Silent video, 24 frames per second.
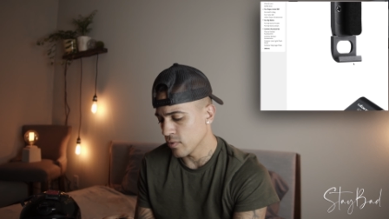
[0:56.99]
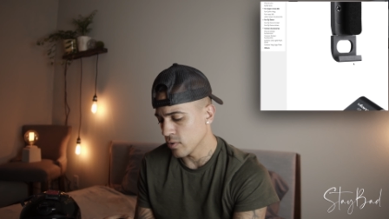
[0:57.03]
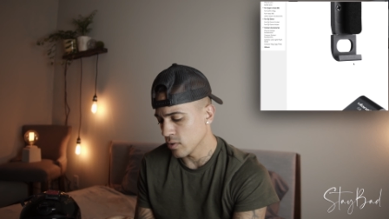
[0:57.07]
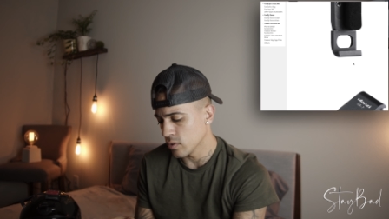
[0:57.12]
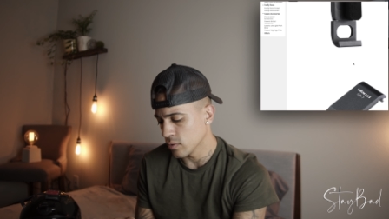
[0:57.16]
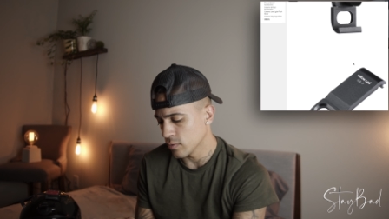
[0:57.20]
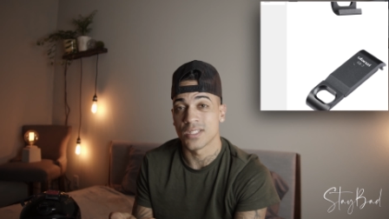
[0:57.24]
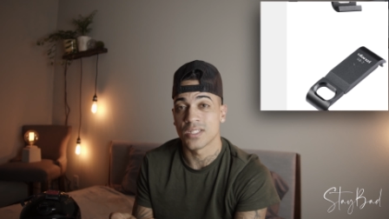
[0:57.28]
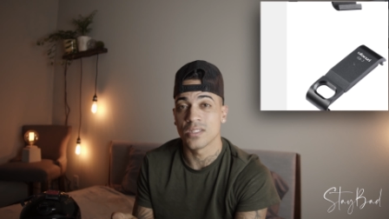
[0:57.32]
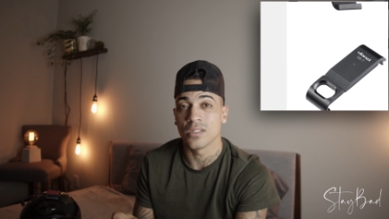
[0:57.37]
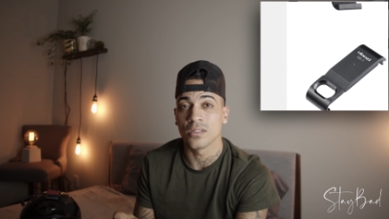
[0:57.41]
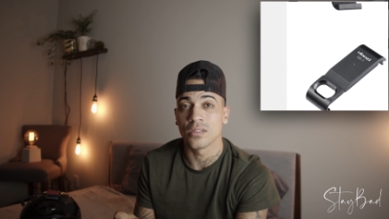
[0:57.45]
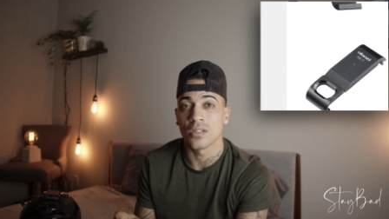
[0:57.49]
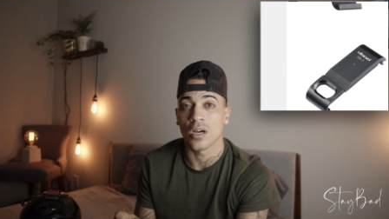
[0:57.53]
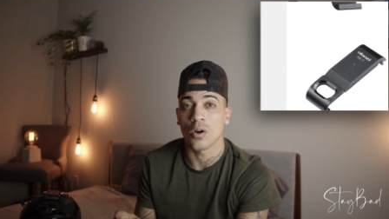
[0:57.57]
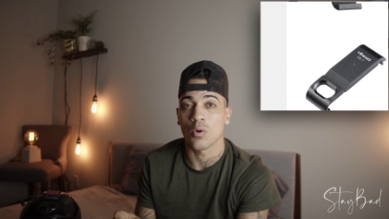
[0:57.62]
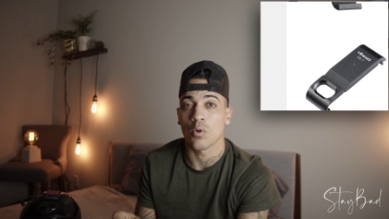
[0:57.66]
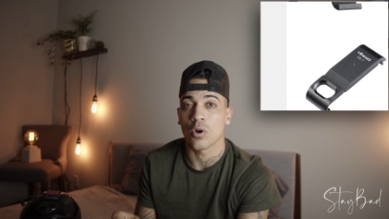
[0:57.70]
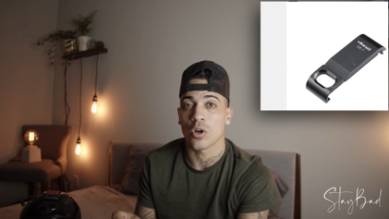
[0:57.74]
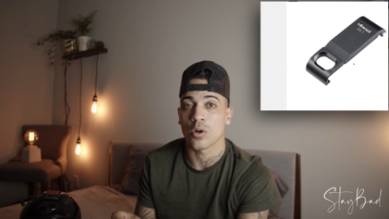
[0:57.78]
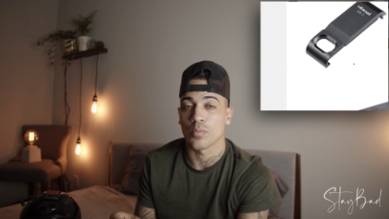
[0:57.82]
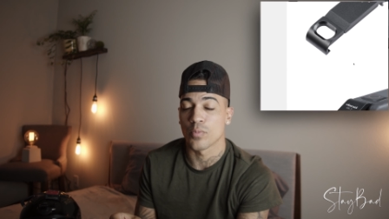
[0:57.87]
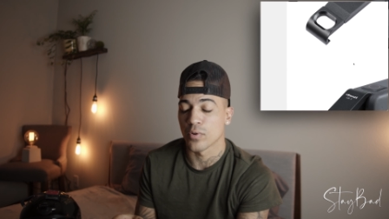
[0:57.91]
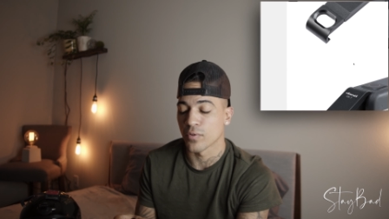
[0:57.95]
It's still not
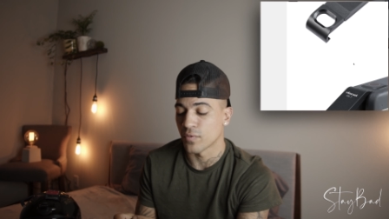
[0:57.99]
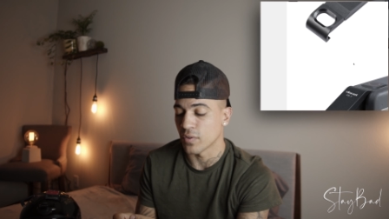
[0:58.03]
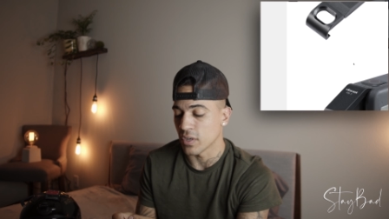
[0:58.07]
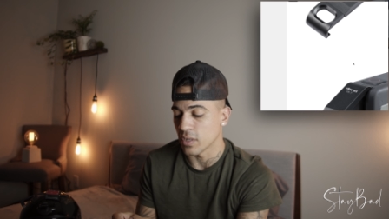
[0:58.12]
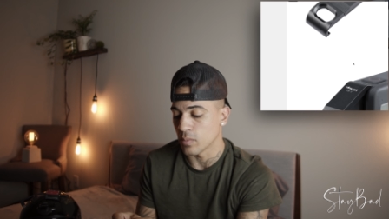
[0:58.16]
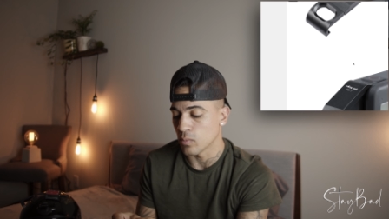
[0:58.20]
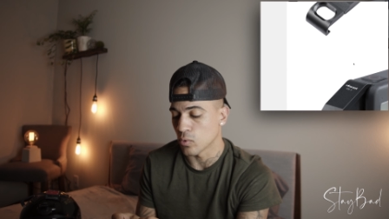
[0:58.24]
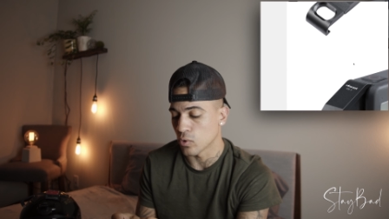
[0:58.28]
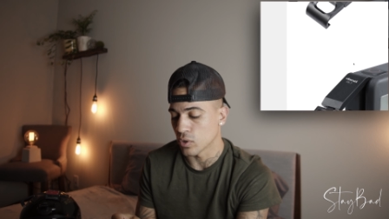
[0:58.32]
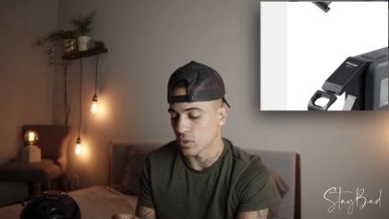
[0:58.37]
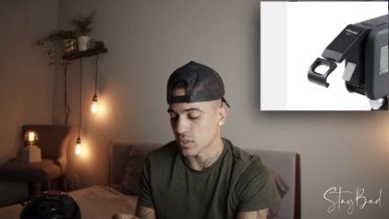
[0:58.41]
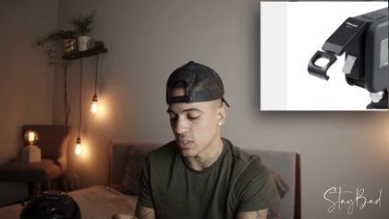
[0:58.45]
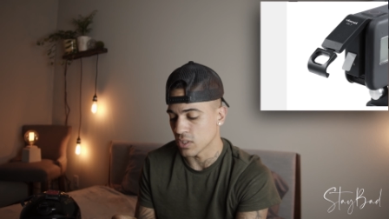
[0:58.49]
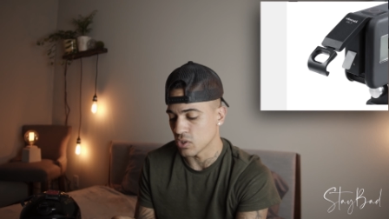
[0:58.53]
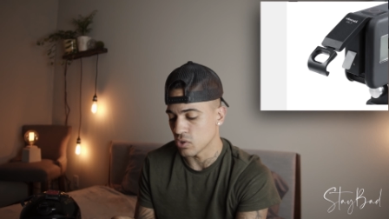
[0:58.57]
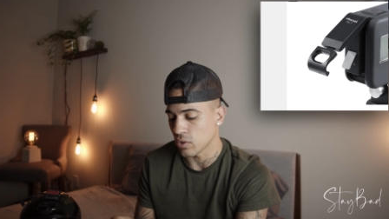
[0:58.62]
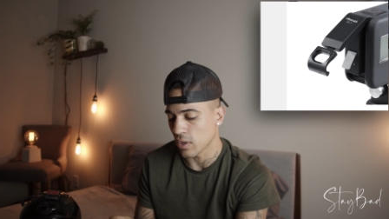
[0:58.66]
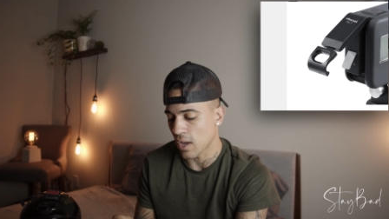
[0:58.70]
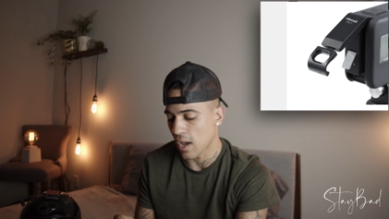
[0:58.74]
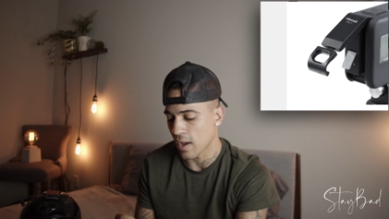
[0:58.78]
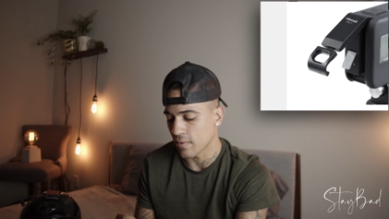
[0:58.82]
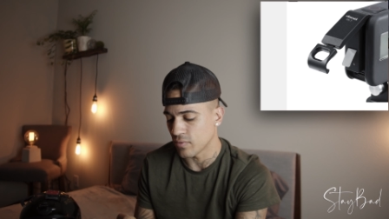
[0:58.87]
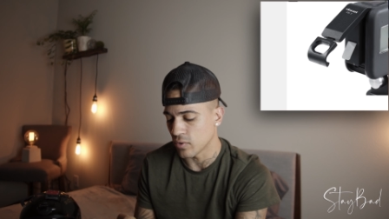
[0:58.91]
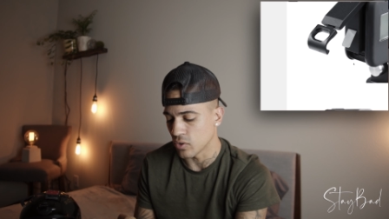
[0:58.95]
waterproof anymore since you
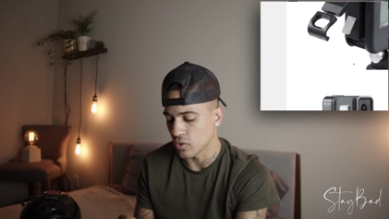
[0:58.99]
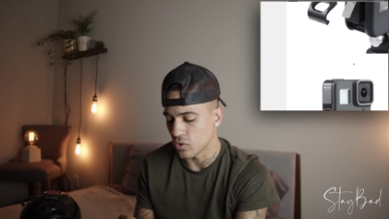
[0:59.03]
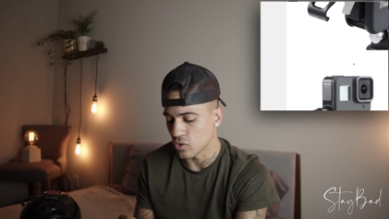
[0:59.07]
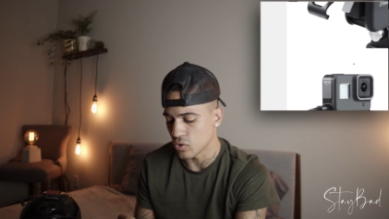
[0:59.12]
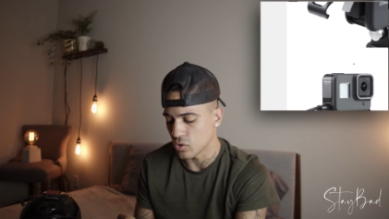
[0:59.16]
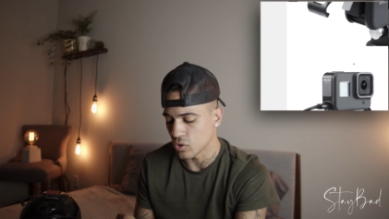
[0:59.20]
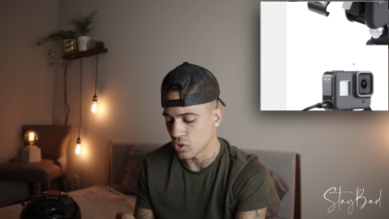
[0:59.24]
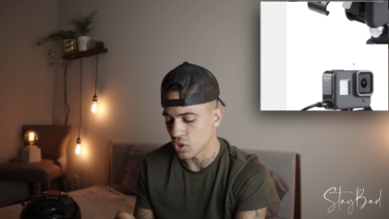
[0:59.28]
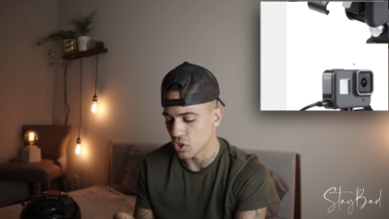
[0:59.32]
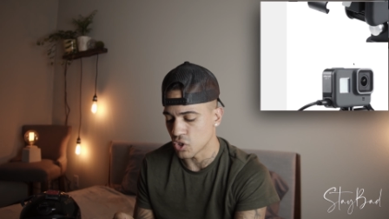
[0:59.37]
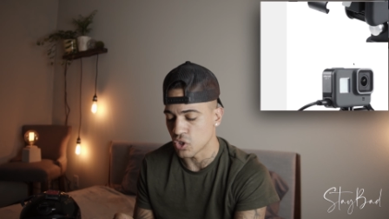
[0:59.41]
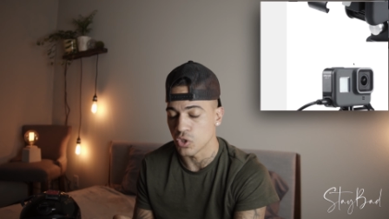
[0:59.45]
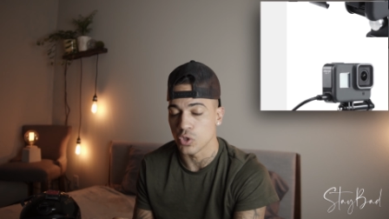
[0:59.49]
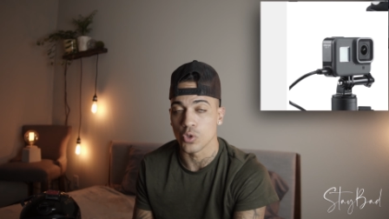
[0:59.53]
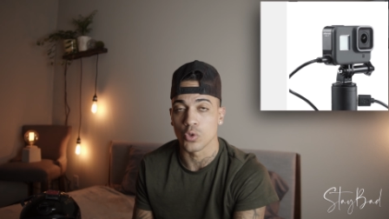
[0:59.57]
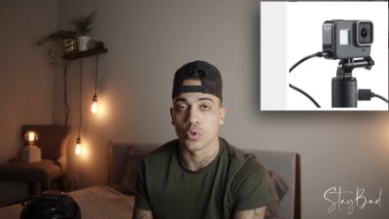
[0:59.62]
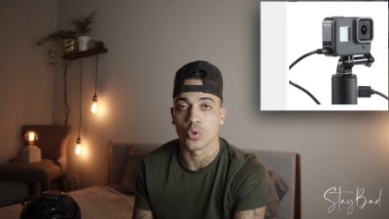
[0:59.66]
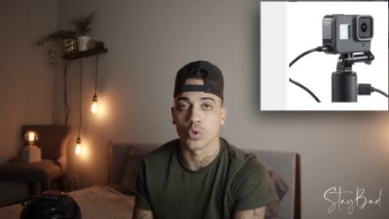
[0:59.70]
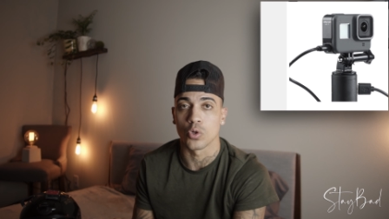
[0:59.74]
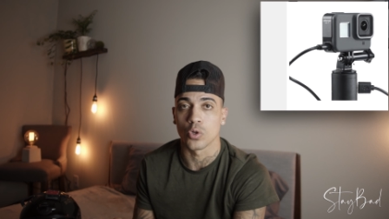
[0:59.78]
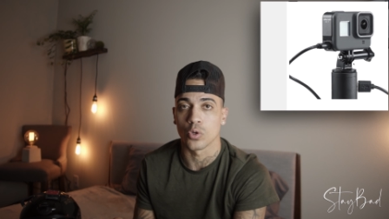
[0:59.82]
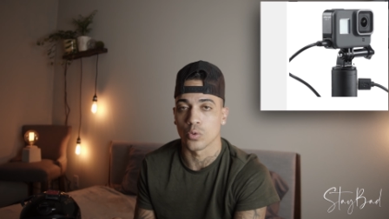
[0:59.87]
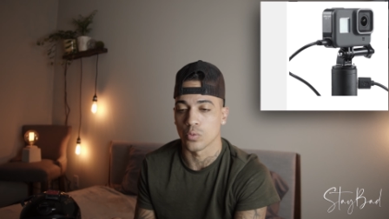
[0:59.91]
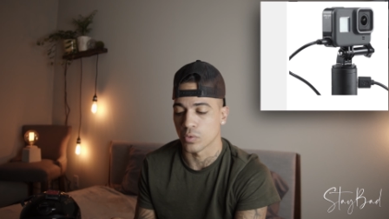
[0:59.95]
have the, this new
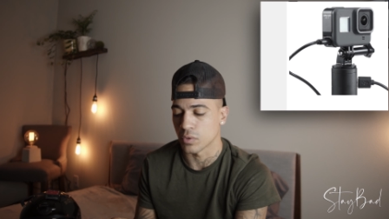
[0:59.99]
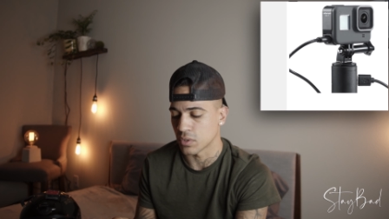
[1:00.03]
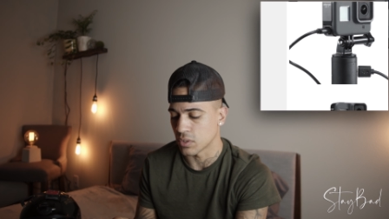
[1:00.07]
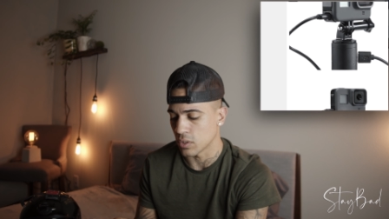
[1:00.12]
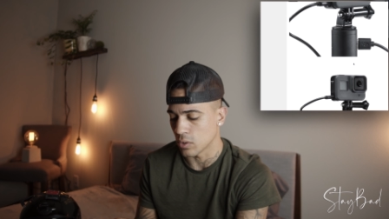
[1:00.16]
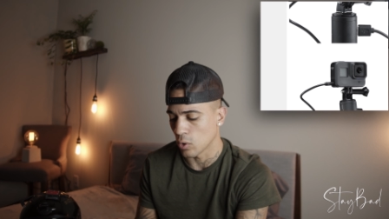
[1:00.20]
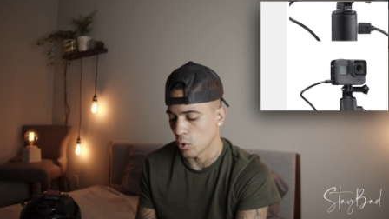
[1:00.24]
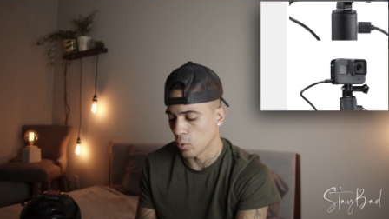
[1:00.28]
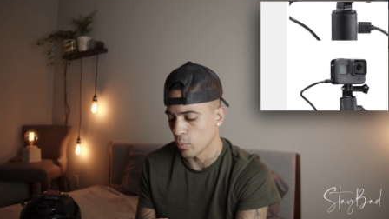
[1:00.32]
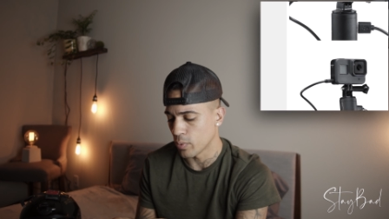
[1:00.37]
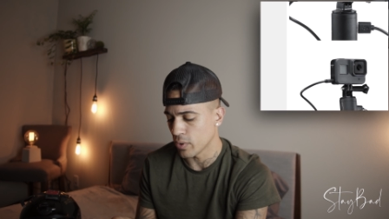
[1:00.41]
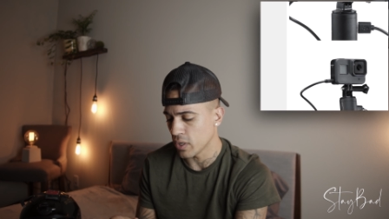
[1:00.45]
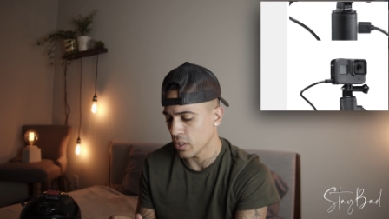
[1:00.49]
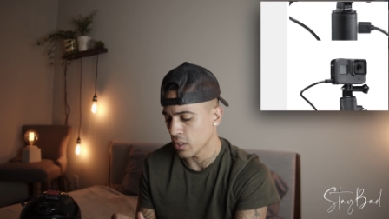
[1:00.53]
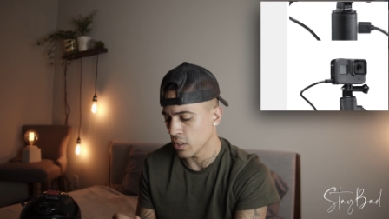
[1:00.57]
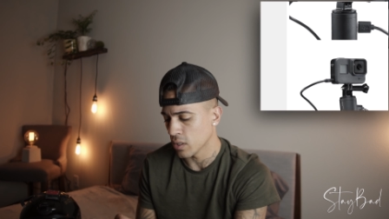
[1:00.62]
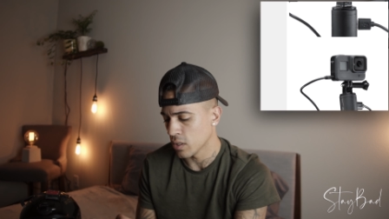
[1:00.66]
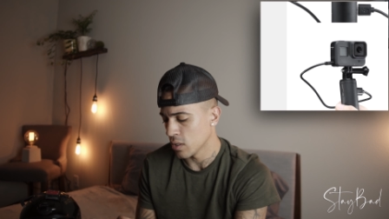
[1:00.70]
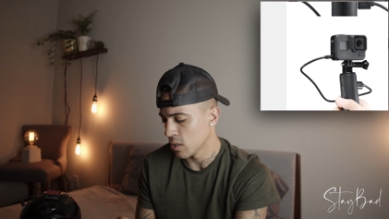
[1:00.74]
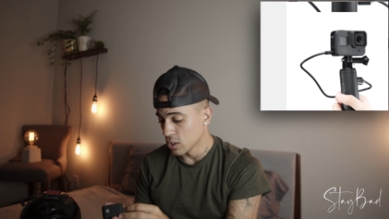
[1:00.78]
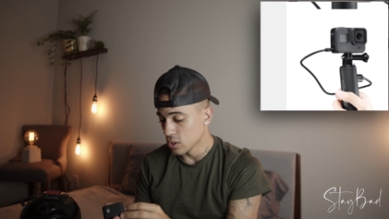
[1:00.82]
door with the opening.